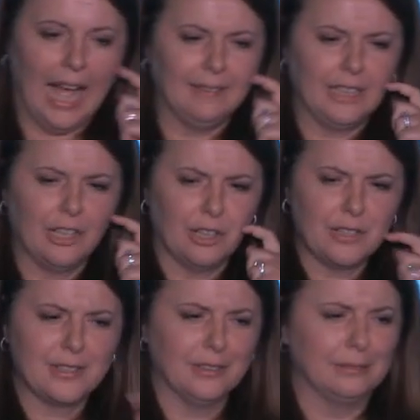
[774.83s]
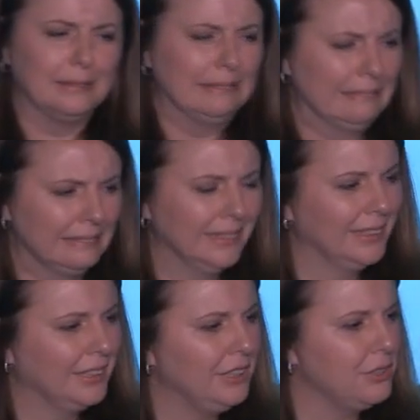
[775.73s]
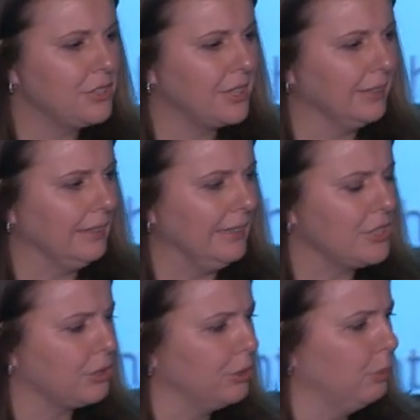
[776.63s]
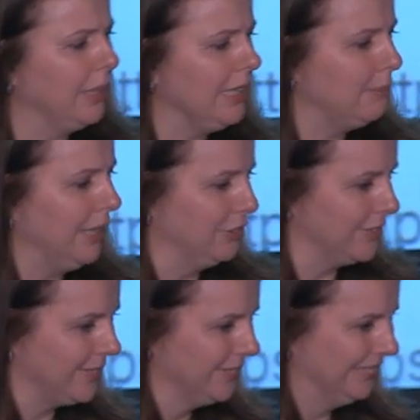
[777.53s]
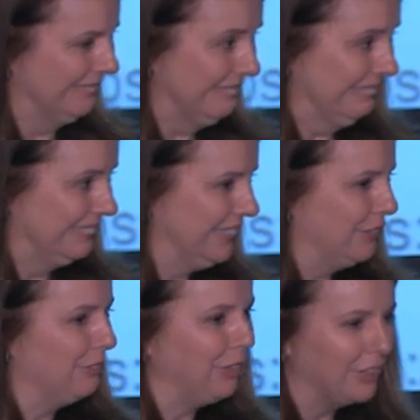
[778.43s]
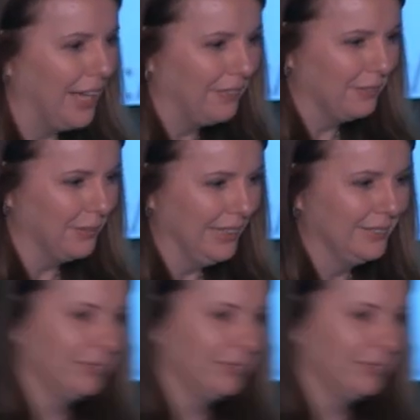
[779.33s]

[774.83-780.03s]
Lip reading: And then he also used the internal wiki pages. We've all got them, right?